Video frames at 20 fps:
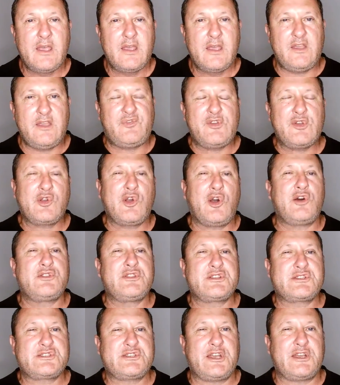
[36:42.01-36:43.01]
If you go on
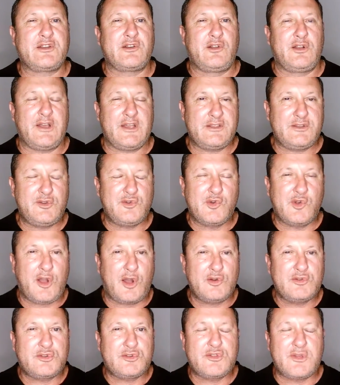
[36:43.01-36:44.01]
this channel and you
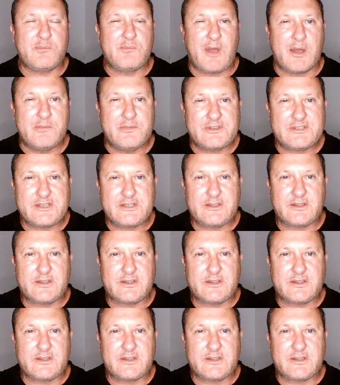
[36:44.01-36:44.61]
go to the Moments